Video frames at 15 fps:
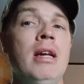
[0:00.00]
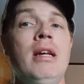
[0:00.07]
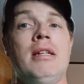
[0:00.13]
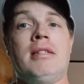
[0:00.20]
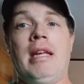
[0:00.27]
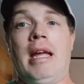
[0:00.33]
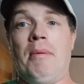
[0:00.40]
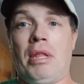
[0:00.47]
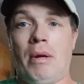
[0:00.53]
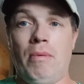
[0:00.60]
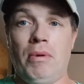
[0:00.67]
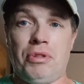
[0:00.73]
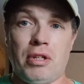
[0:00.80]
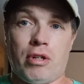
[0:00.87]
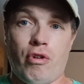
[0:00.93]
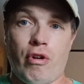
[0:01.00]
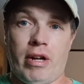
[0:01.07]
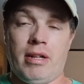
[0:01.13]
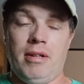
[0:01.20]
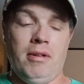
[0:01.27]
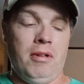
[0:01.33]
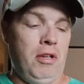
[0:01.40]
Same thing with the
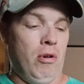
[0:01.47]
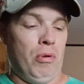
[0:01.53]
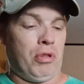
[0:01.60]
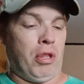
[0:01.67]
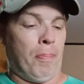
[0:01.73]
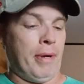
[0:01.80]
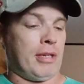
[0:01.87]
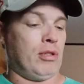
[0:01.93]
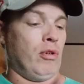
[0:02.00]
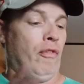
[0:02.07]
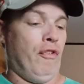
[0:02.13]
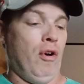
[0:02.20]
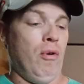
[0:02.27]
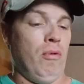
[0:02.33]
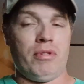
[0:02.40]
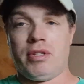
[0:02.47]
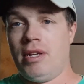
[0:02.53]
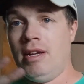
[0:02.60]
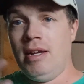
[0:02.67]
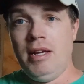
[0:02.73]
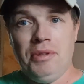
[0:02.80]
Pixel phones.